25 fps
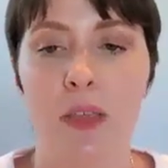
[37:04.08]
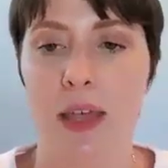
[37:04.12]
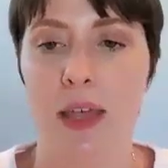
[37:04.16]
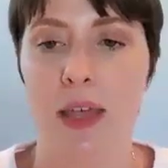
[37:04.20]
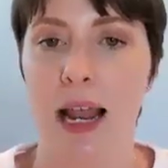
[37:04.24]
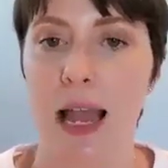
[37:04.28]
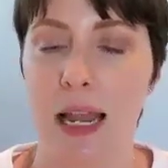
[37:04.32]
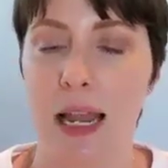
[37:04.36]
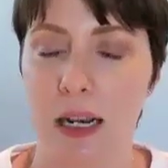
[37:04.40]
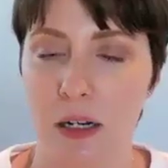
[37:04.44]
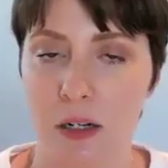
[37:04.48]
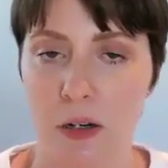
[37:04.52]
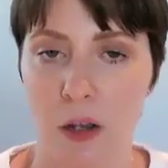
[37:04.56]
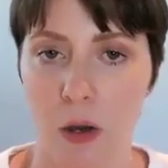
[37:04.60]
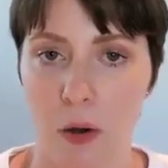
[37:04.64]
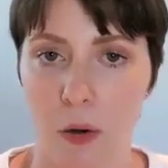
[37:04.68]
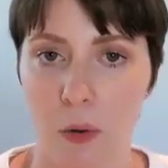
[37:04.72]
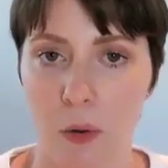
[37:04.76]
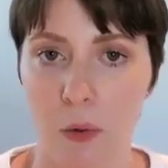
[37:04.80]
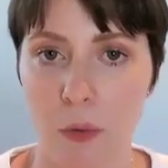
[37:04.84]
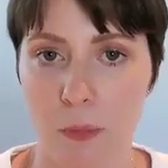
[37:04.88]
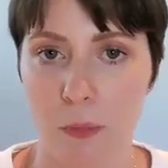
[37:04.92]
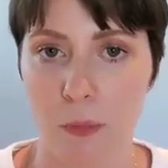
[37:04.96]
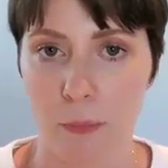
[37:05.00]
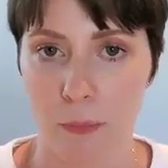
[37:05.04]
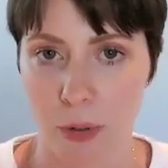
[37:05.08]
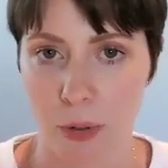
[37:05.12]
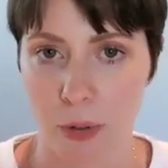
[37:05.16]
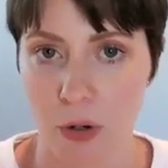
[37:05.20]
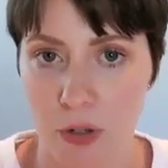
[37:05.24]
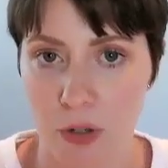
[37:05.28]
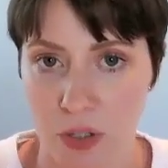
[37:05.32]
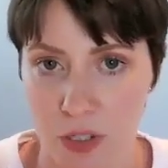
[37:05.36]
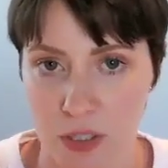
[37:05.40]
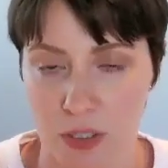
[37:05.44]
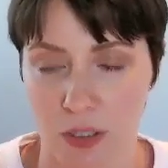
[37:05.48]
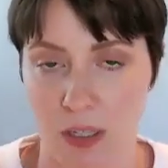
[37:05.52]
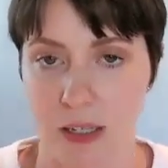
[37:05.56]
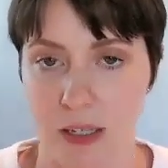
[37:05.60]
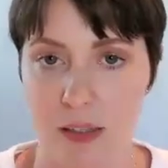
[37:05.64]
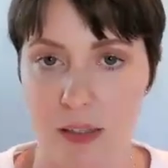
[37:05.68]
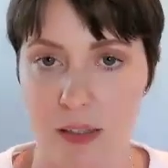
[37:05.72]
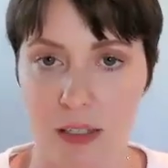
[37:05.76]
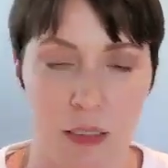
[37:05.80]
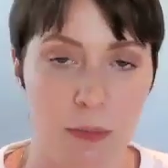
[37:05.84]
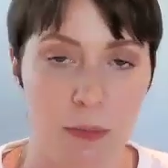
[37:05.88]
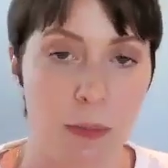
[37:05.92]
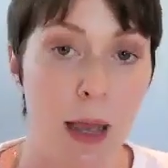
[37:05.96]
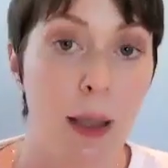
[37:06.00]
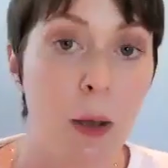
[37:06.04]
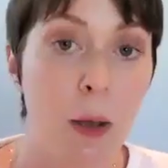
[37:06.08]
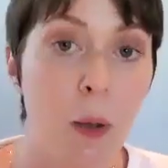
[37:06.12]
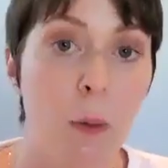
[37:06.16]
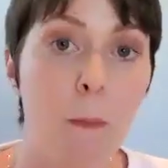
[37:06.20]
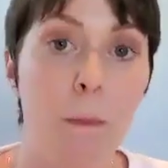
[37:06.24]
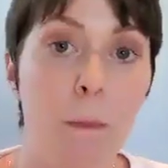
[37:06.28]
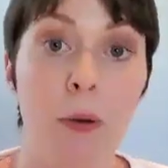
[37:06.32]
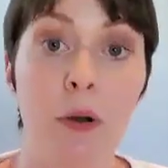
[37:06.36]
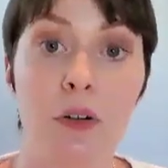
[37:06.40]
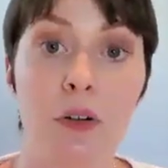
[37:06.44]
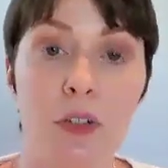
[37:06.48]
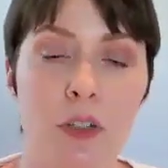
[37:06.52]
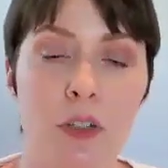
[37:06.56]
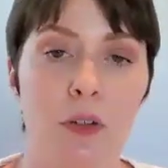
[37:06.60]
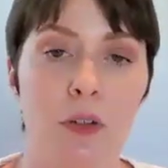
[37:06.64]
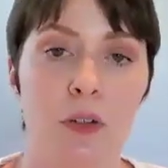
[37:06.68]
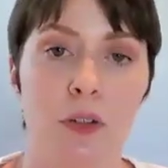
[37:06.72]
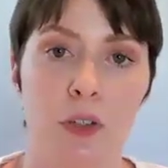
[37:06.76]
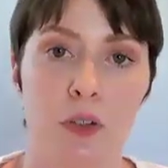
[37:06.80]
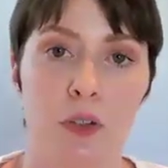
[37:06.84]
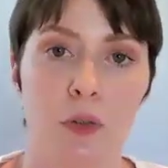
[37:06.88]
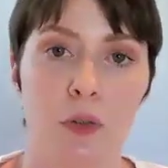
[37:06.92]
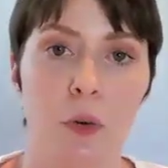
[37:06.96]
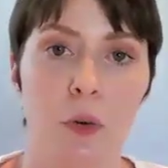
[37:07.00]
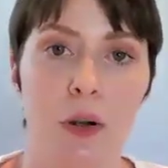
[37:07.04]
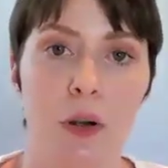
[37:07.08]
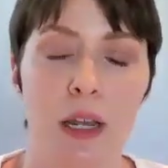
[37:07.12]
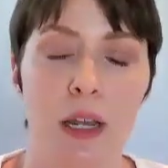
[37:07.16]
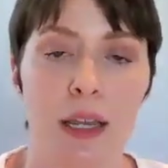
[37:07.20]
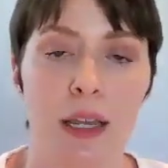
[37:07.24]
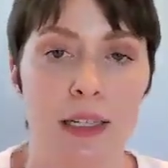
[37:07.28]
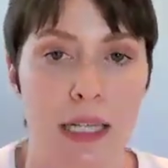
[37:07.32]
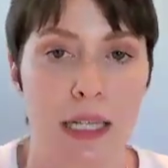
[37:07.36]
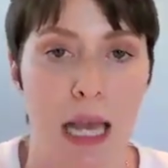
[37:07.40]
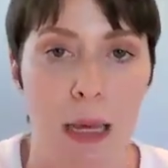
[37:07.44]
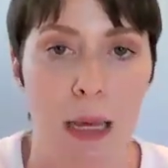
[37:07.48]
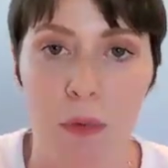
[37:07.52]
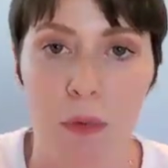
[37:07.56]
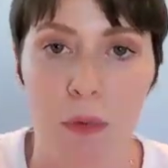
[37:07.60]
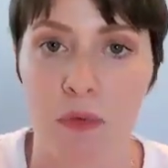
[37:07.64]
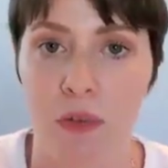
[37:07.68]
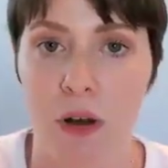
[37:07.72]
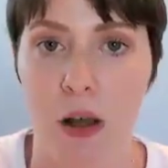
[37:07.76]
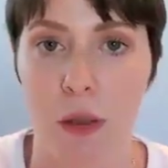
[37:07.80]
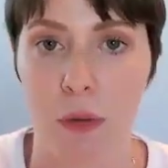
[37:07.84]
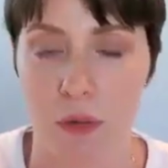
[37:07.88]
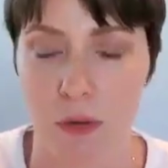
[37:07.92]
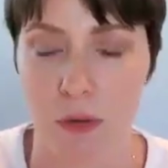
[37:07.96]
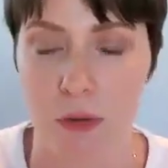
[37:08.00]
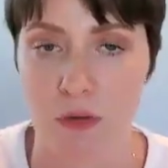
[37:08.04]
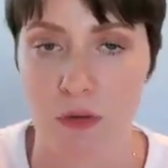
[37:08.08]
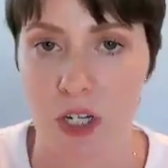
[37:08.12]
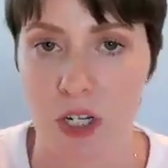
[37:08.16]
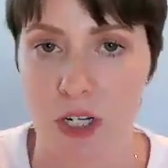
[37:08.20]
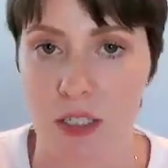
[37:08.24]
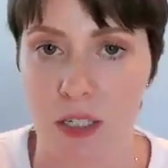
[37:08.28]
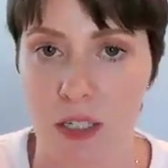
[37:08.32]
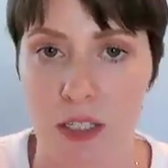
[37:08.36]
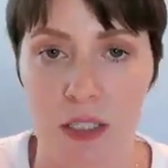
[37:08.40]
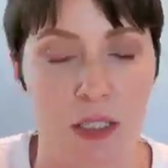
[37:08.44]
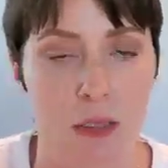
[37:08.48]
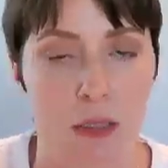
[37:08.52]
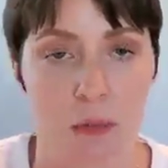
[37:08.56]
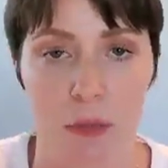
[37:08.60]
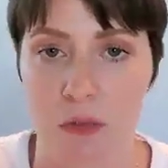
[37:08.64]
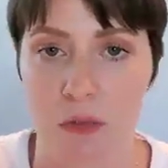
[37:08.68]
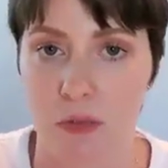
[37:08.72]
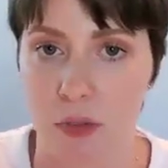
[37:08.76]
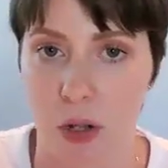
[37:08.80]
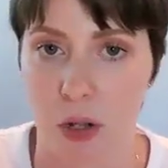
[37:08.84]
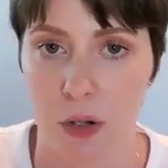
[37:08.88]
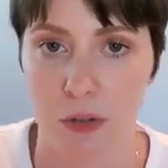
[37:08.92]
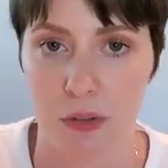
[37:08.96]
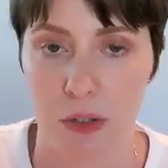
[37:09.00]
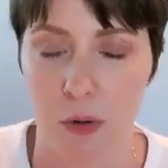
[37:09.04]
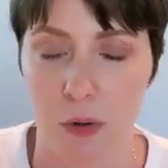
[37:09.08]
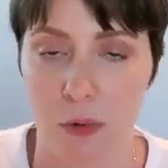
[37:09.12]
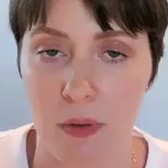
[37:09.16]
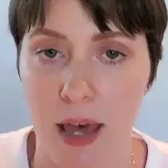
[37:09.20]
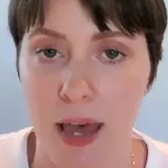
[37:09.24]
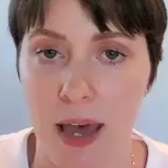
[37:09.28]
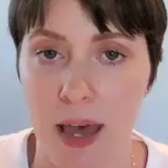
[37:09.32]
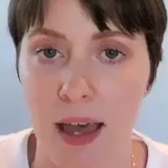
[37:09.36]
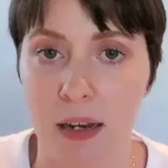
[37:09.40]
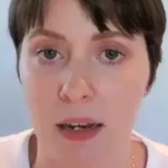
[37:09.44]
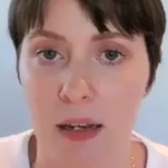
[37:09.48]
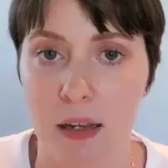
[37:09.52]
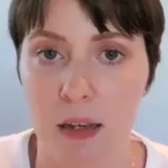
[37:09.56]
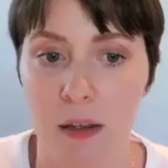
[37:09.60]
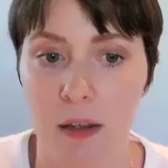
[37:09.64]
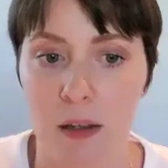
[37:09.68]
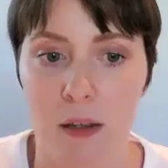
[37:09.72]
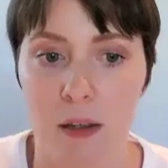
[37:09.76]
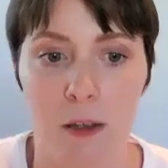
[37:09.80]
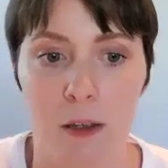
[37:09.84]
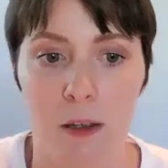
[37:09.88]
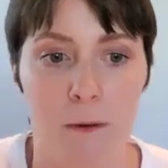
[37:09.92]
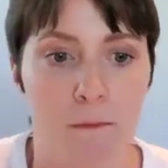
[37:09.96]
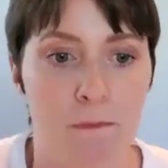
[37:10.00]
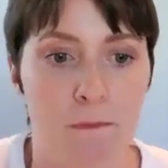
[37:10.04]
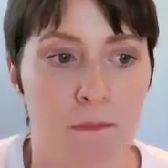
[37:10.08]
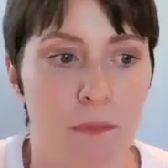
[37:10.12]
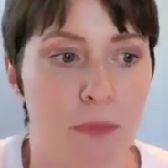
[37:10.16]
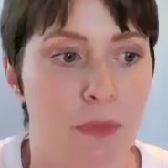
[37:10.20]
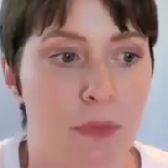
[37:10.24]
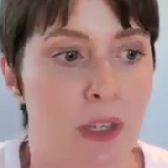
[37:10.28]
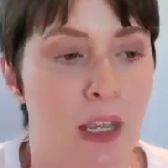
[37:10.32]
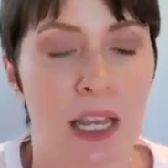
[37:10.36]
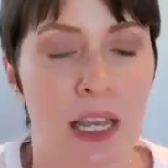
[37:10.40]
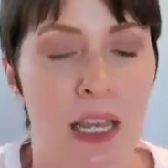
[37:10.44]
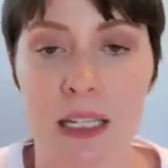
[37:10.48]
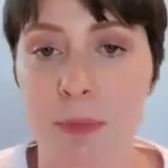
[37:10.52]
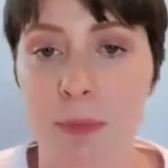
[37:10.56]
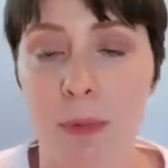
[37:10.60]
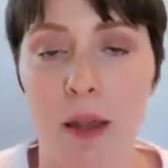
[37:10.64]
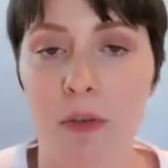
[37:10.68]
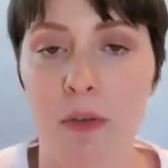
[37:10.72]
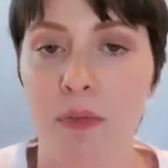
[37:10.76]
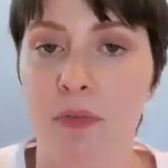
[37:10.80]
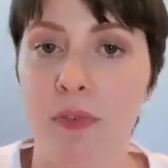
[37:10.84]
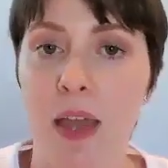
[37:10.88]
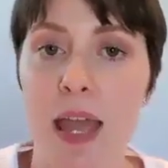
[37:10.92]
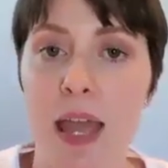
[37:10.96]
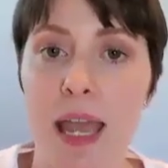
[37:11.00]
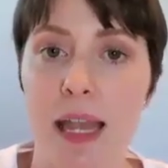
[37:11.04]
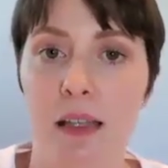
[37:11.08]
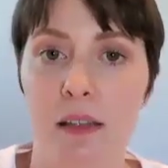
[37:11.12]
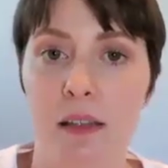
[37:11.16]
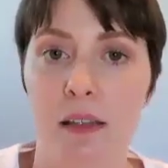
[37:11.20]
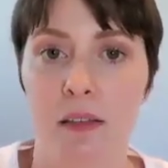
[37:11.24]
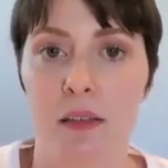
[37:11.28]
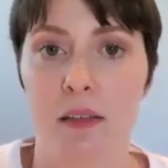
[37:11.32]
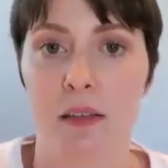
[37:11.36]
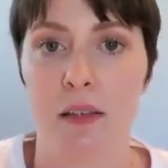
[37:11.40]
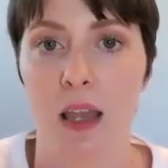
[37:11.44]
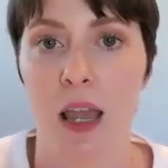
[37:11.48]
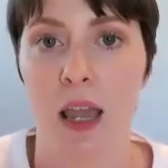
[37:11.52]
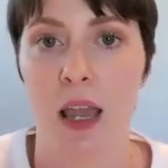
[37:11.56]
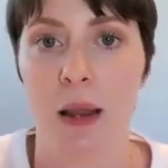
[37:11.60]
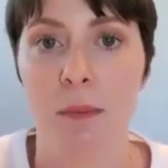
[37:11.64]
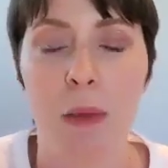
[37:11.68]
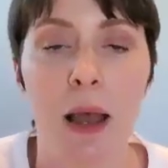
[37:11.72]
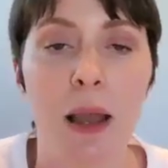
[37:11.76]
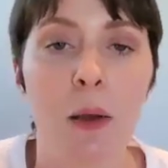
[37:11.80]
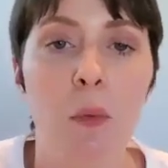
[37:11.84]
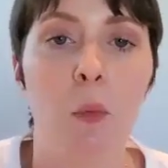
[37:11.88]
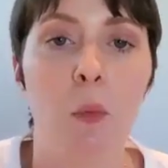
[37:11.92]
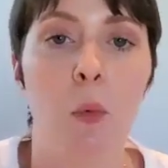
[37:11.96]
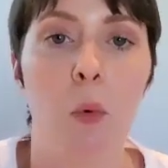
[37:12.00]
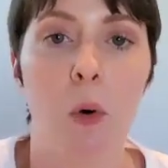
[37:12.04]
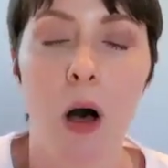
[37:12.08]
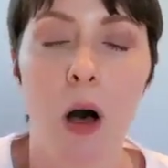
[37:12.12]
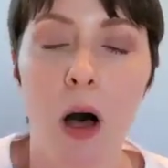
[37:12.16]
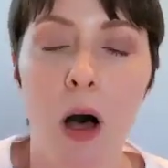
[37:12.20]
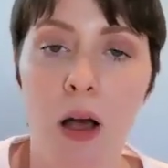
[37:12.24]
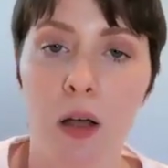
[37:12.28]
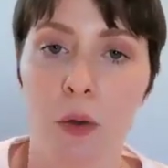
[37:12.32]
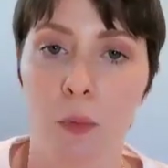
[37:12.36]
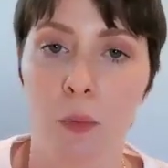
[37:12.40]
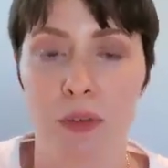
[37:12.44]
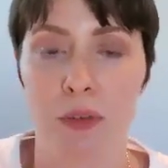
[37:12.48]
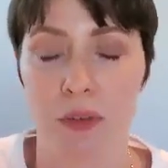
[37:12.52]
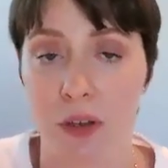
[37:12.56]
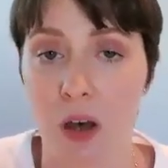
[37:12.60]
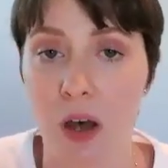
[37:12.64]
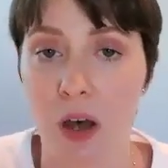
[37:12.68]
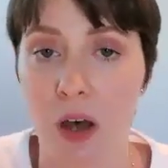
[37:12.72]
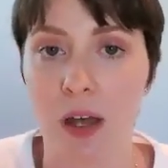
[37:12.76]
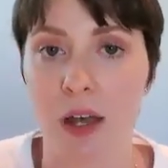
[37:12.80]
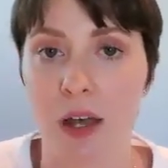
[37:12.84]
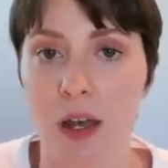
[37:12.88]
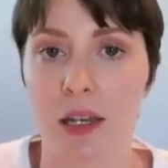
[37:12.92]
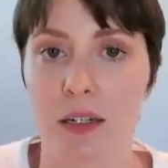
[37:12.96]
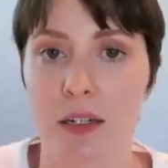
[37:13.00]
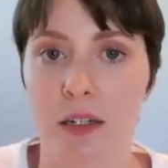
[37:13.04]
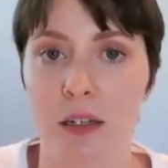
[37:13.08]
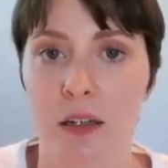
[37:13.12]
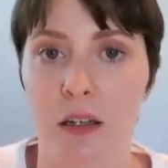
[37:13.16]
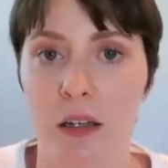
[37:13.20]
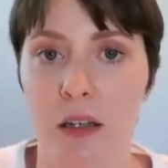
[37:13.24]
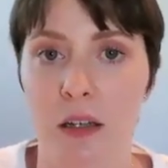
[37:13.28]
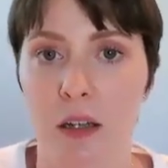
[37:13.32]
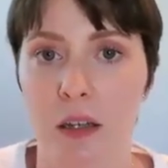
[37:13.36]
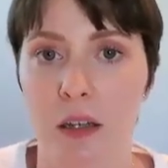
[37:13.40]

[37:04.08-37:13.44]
way that I know personally, this is my own personal story, is I'm a follower of Jesus. Some of y'all know that. It's my faith and my walk with God,